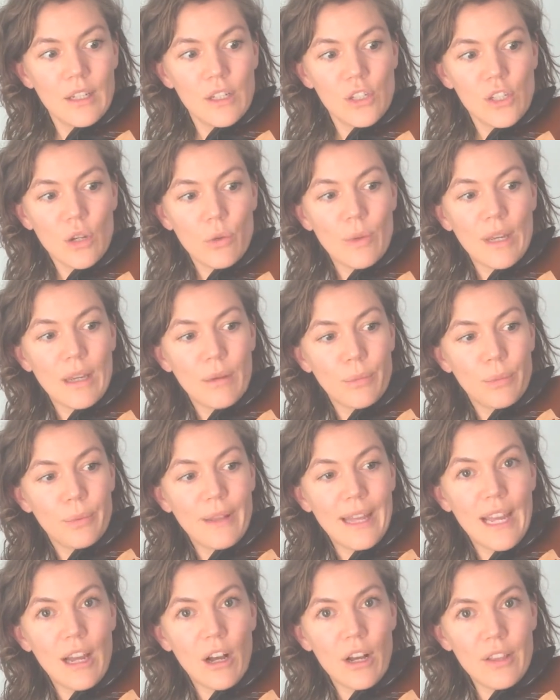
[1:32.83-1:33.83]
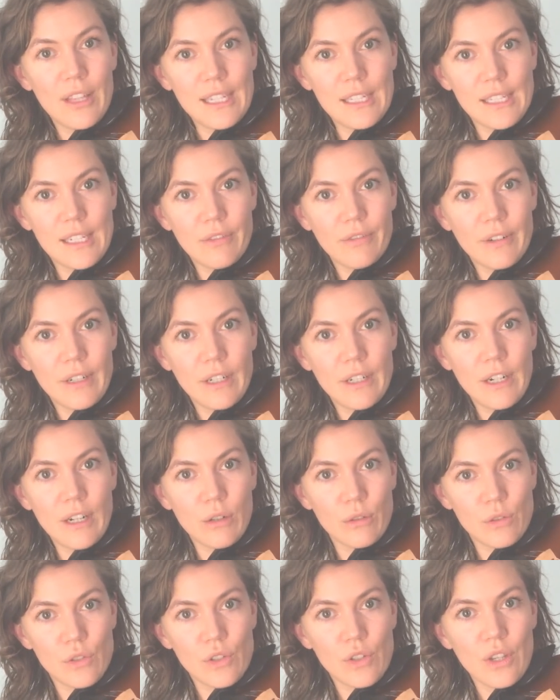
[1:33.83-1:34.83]
So we can play all these different
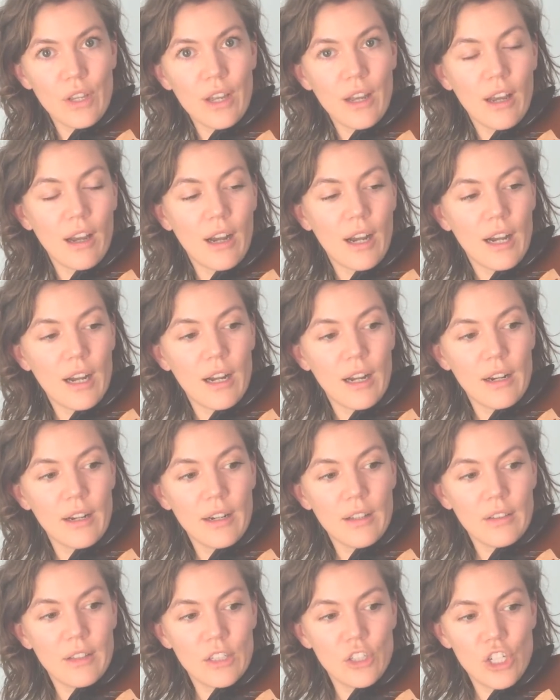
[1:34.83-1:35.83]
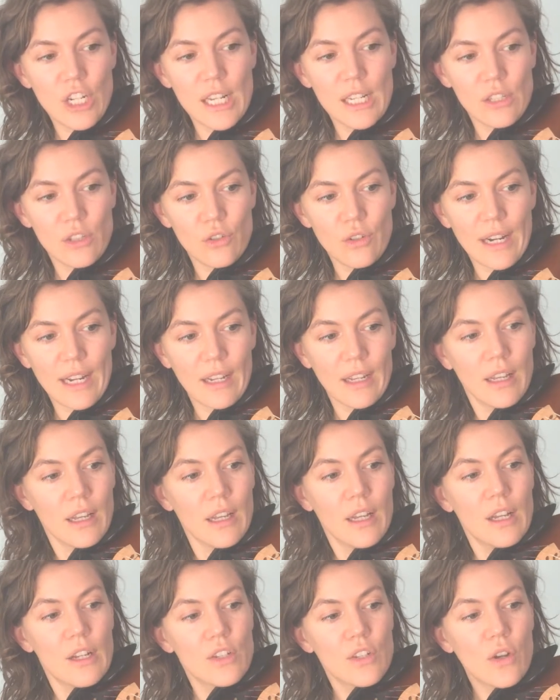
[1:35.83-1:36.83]
notes on the G string.
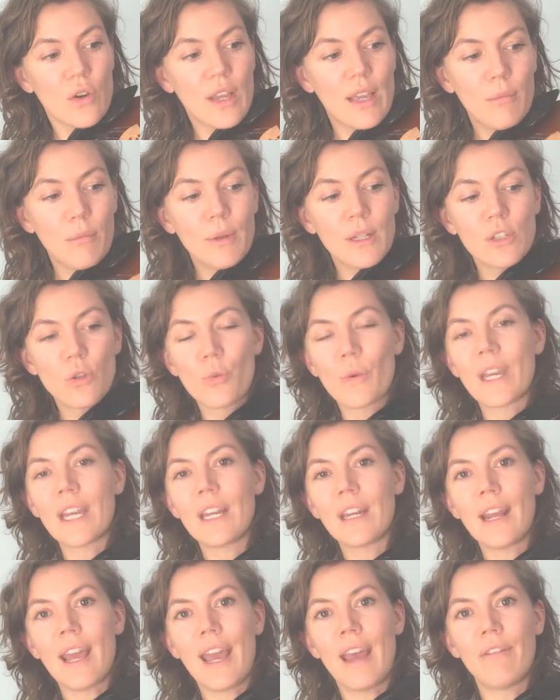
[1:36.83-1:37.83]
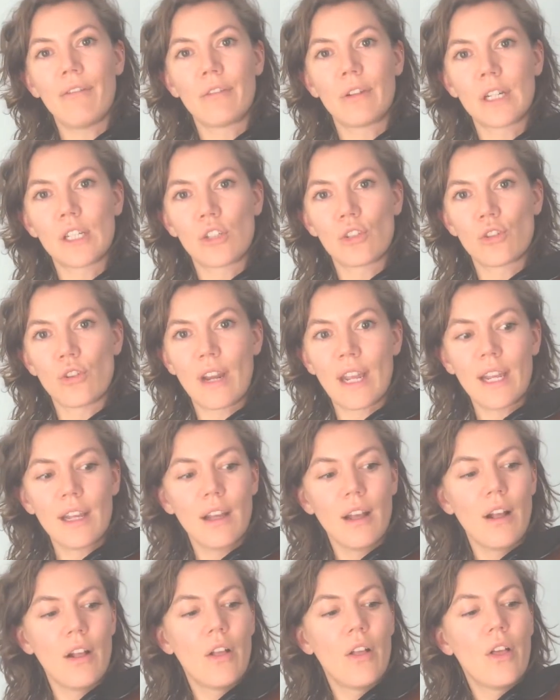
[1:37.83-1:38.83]
So in between every string,
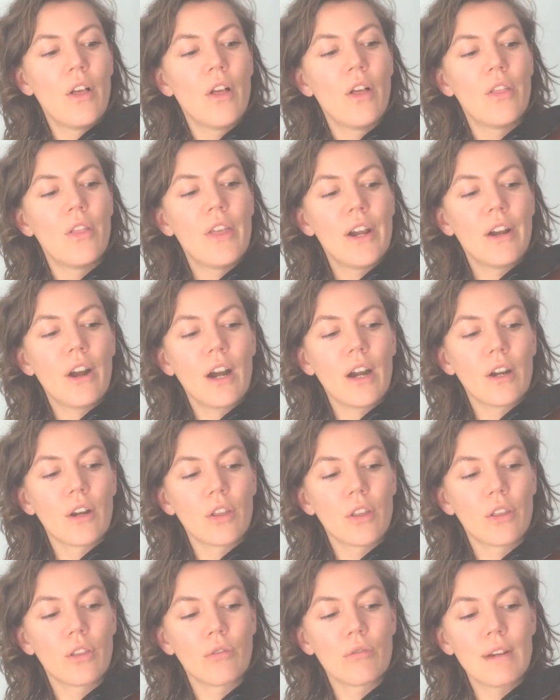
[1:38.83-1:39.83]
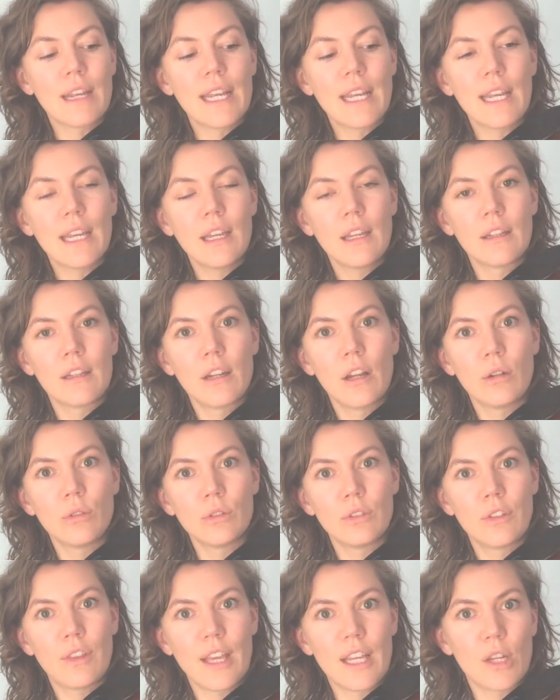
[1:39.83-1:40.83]
there are 3
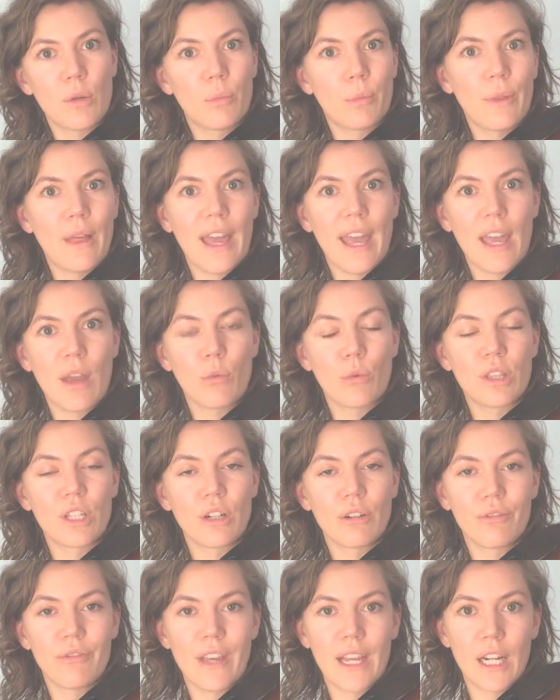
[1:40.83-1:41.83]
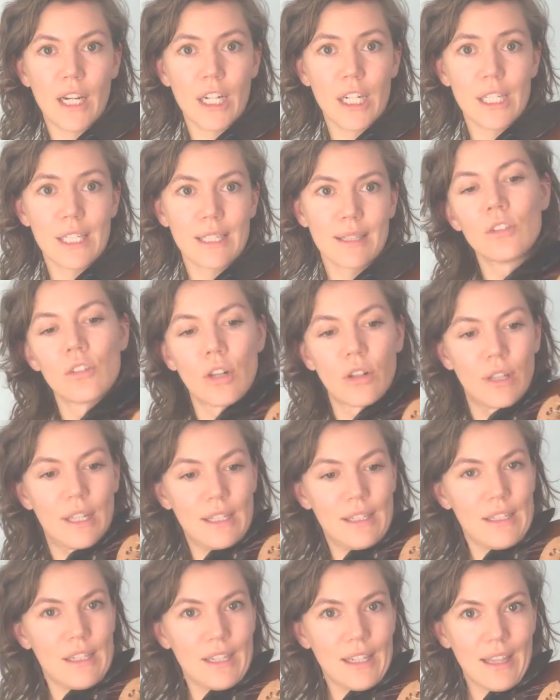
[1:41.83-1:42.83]
notes that you play with your fingers. So
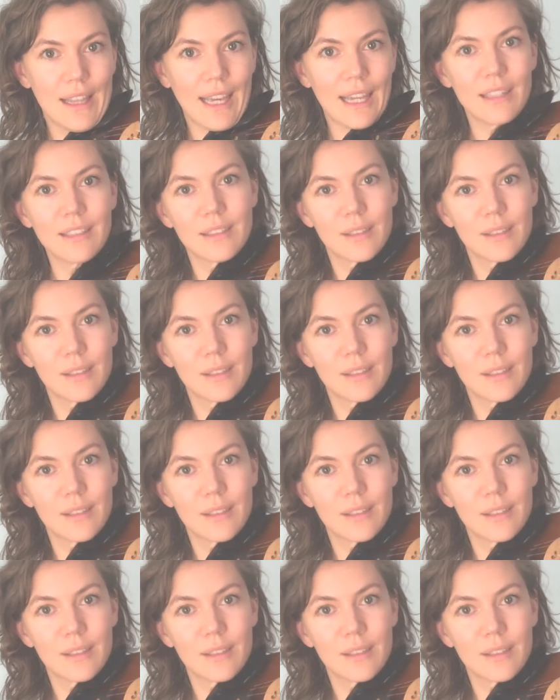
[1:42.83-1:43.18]
listen to this.